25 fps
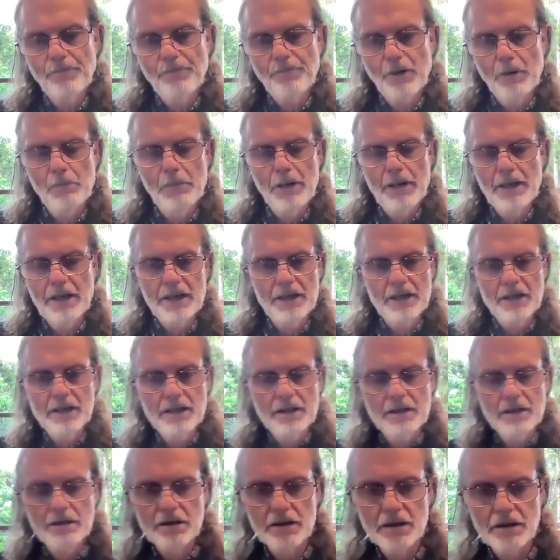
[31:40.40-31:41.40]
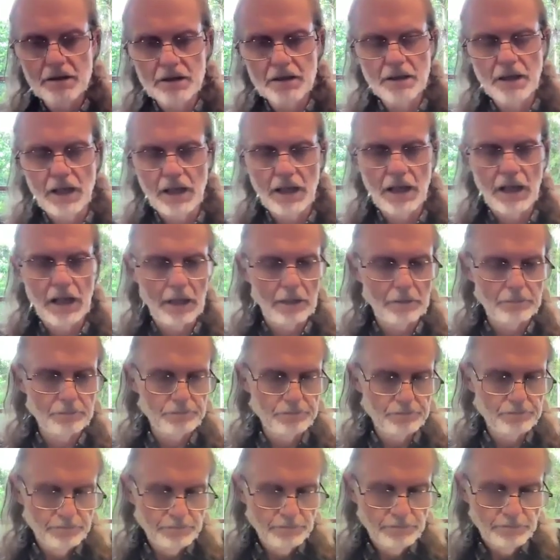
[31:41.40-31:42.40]
for me,
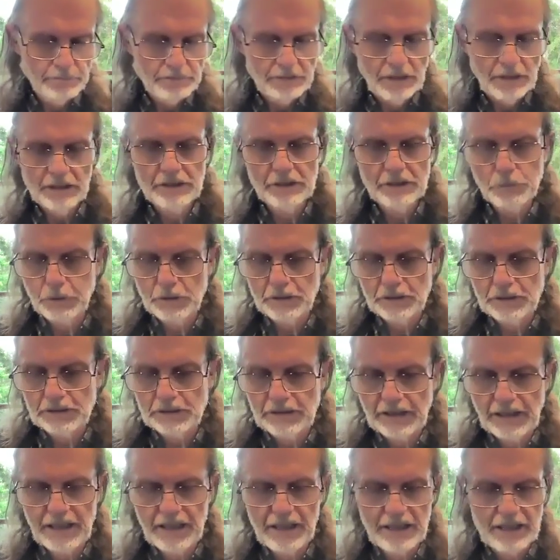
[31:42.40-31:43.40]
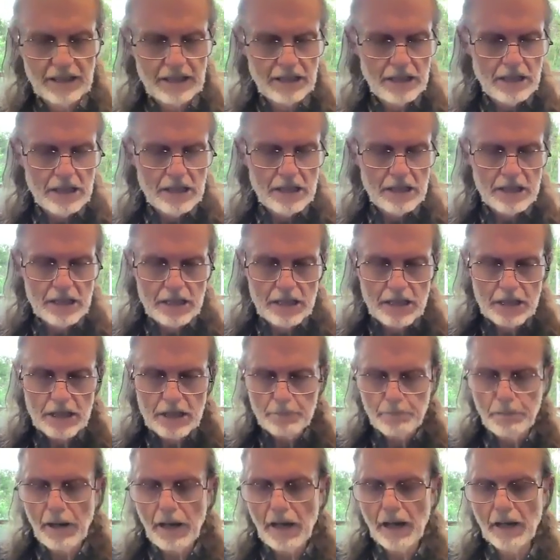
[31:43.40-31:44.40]
um, I just want to say that
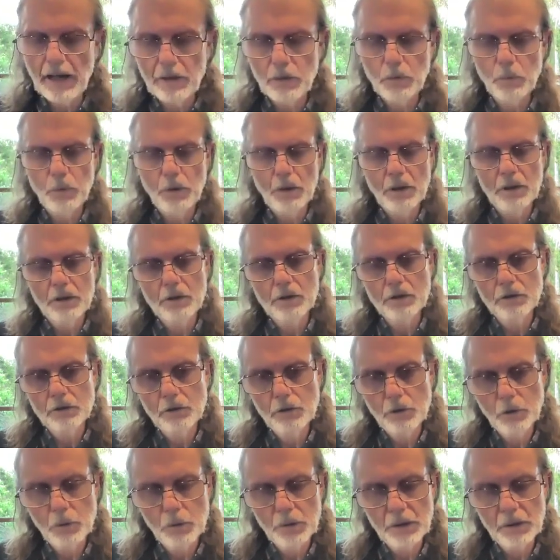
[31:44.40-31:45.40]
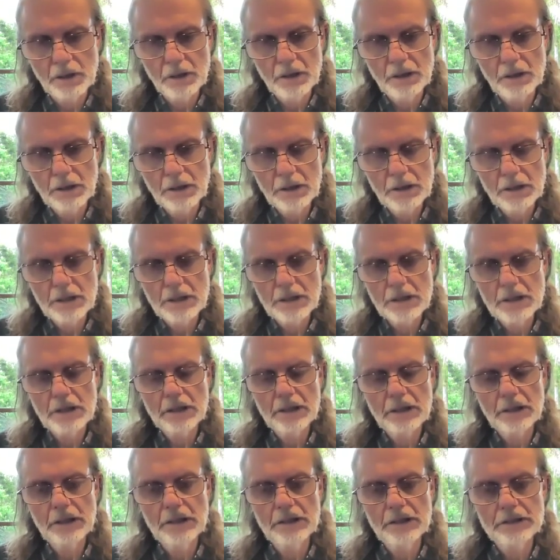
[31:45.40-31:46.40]
this part of what you're doing
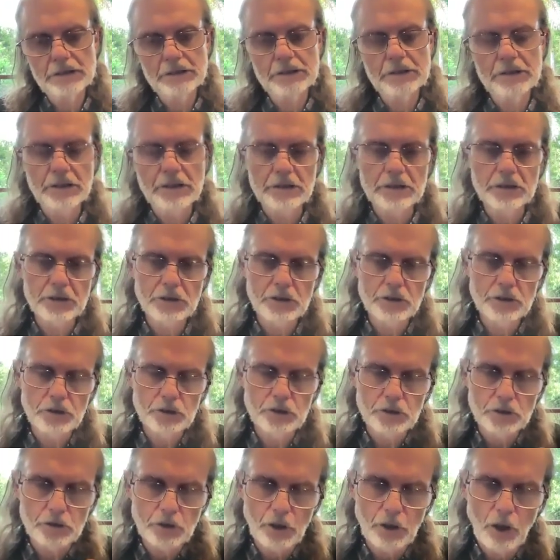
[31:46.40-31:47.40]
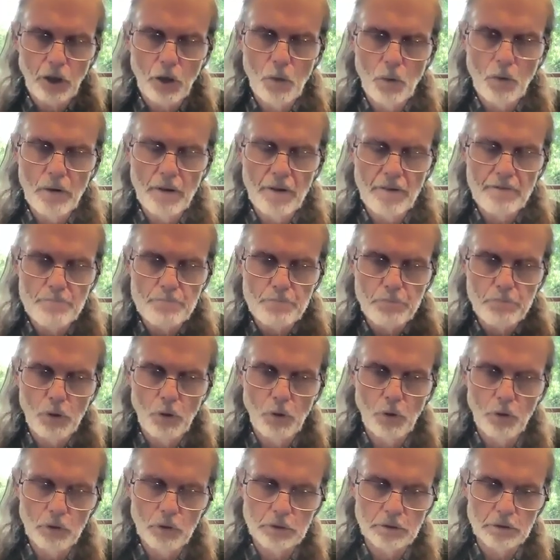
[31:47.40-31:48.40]
is just so
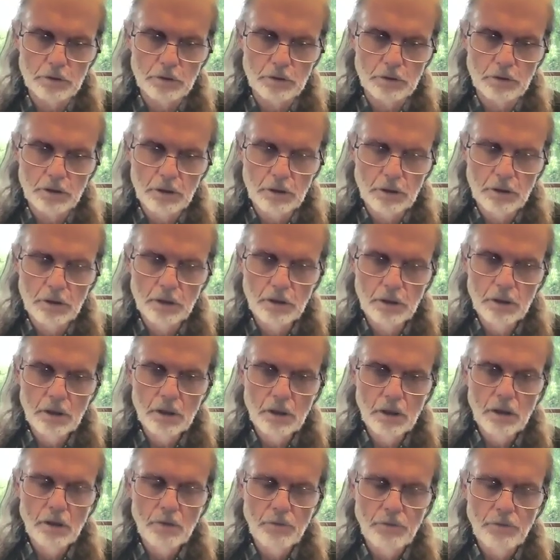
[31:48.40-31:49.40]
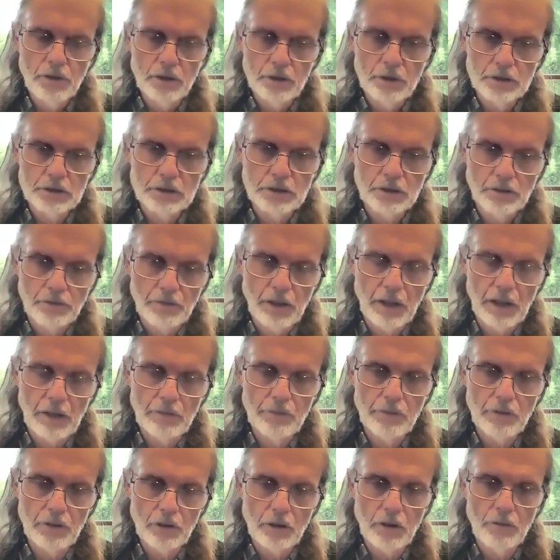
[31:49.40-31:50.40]
important for the
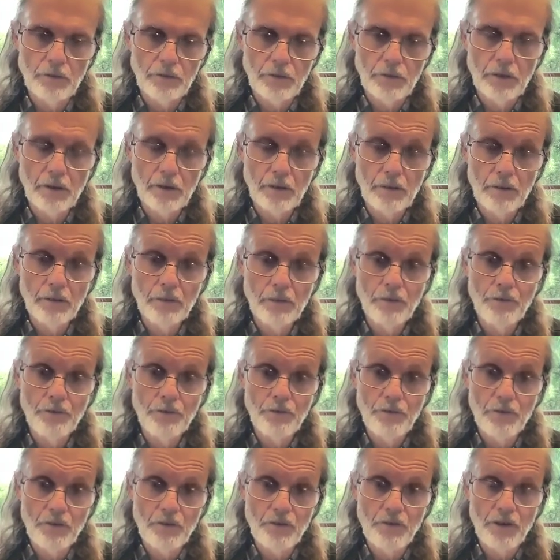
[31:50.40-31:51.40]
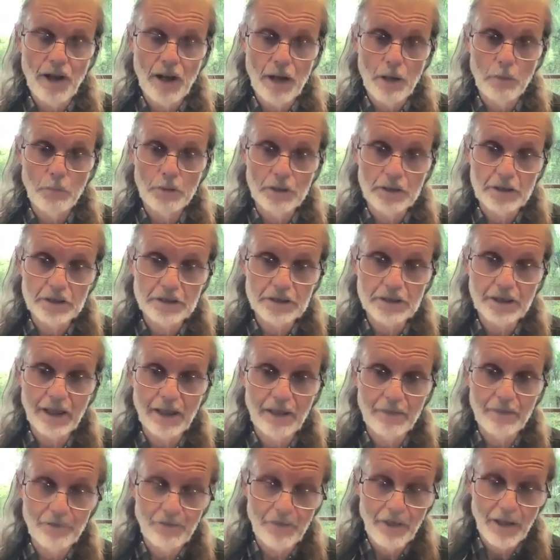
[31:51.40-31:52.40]
survival of families
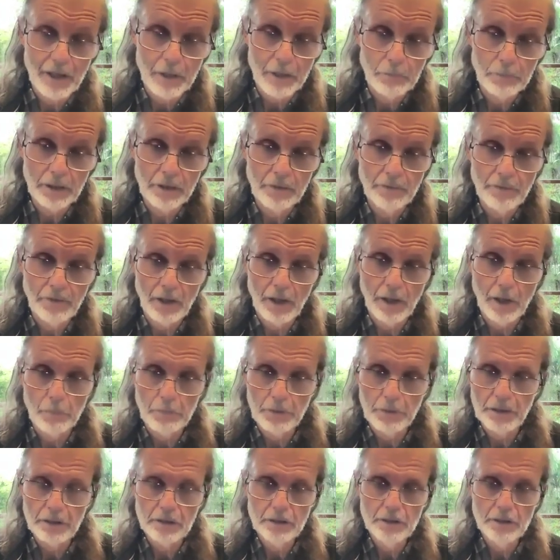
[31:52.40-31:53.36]
and family farming.